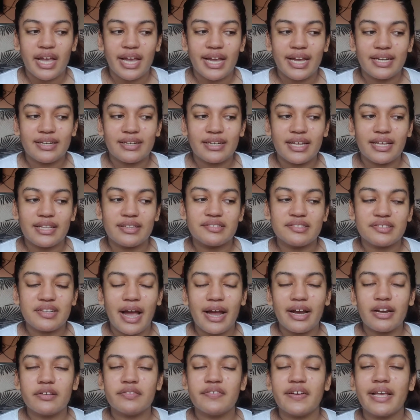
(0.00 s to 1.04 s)
it it's
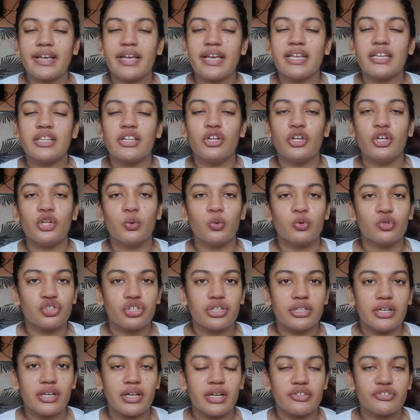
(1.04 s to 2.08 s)
kind of like an
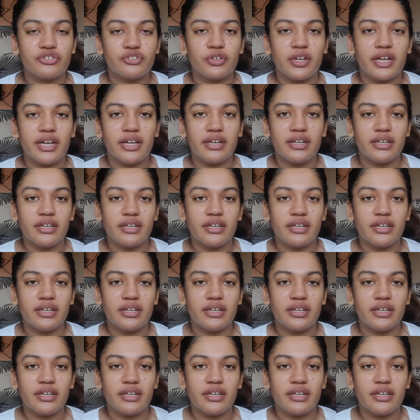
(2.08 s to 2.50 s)
illusion so